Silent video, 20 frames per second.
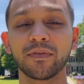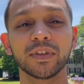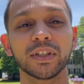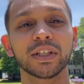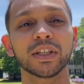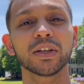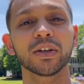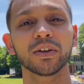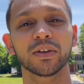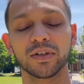
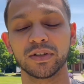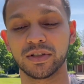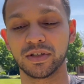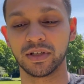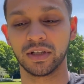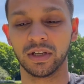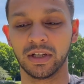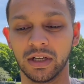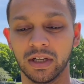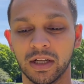years
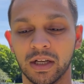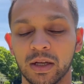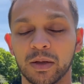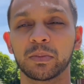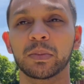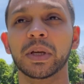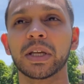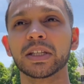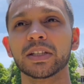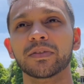
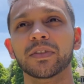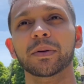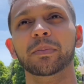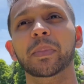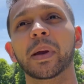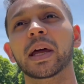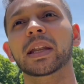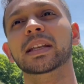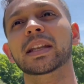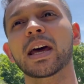because of the
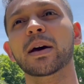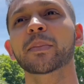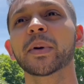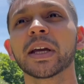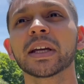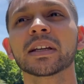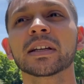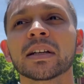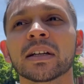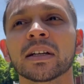pandemic.